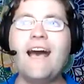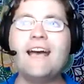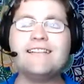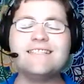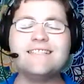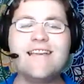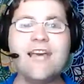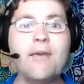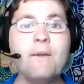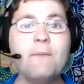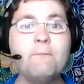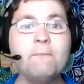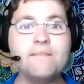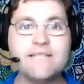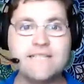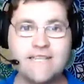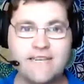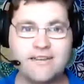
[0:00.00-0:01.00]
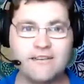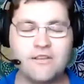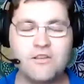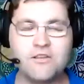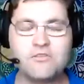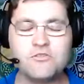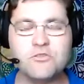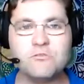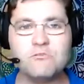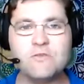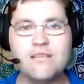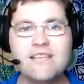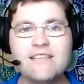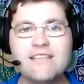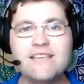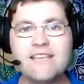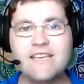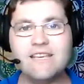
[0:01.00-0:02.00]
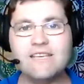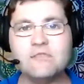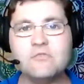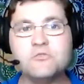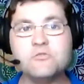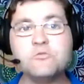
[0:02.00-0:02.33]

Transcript: attempting to begin